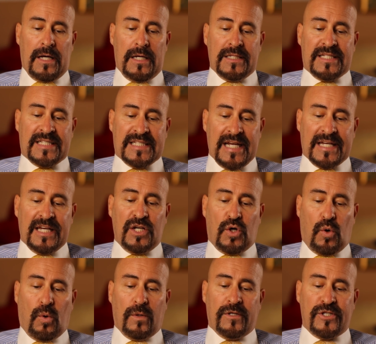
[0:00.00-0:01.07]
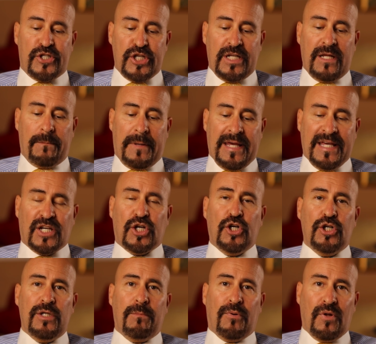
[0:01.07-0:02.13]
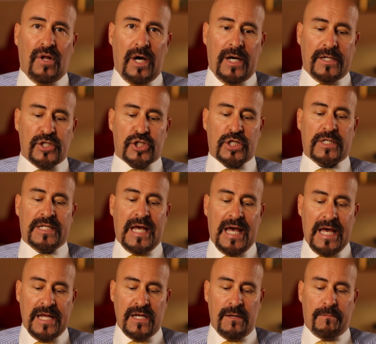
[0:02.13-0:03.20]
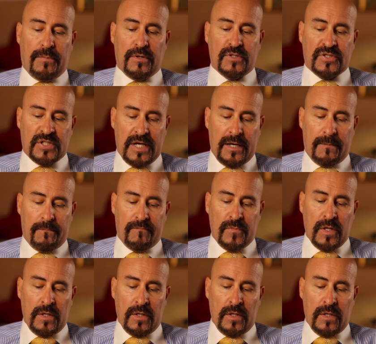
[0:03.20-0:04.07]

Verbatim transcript: Second quarter GDP could plunge 10%.